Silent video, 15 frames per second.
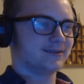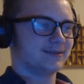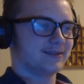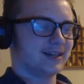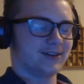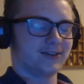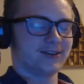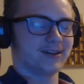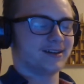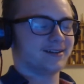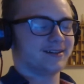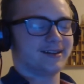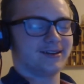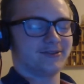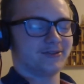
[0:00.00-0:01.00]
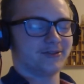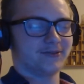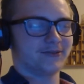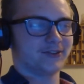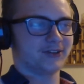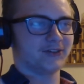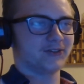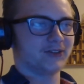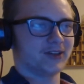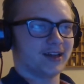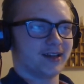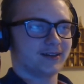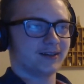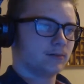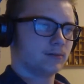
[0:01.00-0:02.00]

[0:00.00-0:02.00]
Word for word: I don't, I don't know if I'd do that.